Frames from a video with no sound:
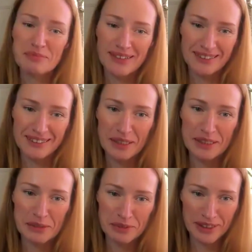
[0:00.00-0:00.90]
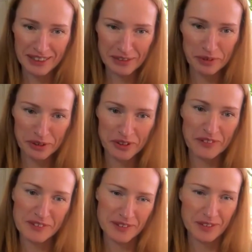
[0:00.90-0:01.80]

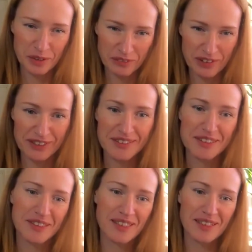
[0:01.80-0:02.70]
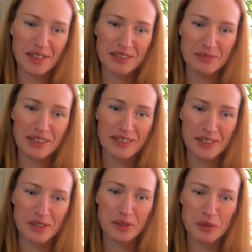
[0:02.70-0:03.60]
Edinburgh University, the academic
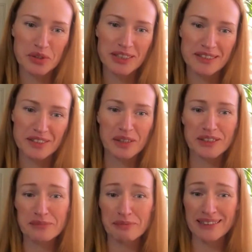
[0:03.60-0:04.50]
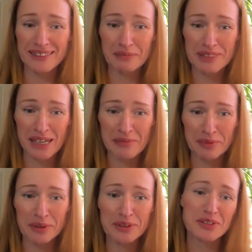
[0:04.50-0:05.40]
year usually starts
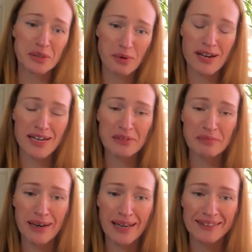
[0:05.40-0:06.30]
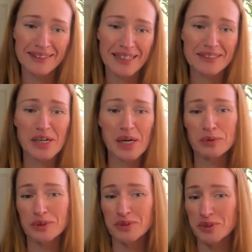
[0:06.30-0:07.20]
mid-September. So I had planned that I
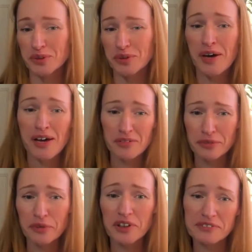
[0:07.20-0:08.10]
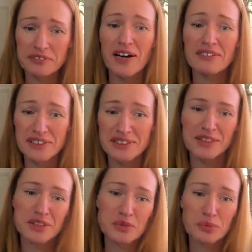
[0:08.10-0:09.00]
will do 4, 5,
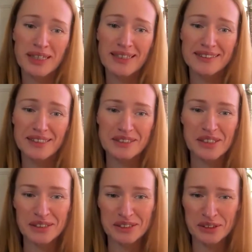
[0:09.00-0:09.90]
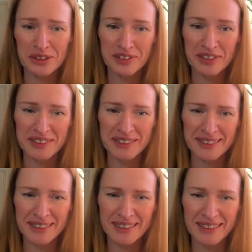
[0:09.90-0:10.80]
6 weeks at Tartu
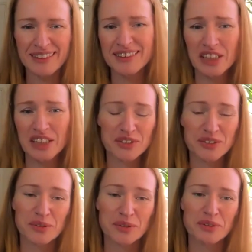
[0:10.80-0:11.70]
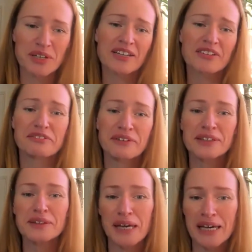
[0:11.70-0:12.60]
University, just to kind of
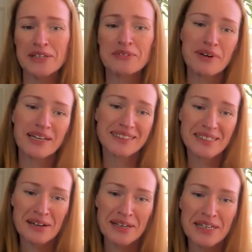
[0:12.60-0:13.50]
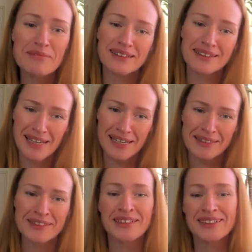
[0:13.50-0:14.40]
fill in my time and
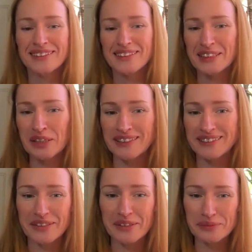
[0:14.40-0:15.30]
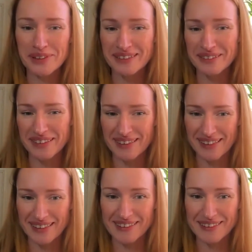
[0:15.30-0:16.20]
then start the real
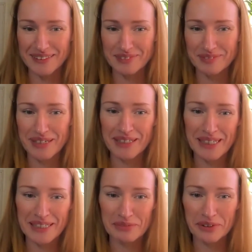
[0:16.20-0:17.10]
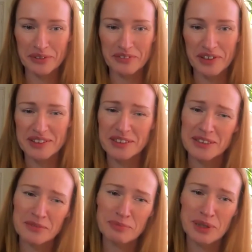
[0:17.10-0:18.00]
thing in Edinburgh
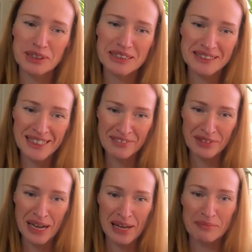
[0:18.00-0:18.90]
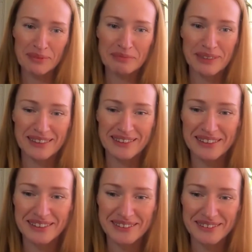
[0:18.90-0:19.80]
University. But it never happened,
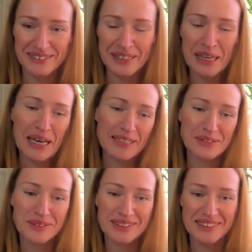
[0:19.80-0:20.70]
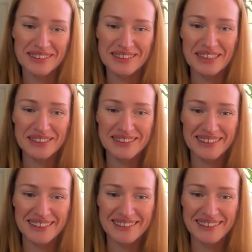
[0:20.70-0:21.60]
because as soon as I
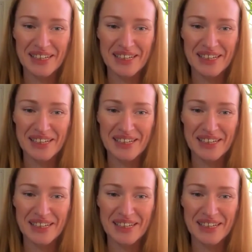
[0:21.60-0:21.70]
started,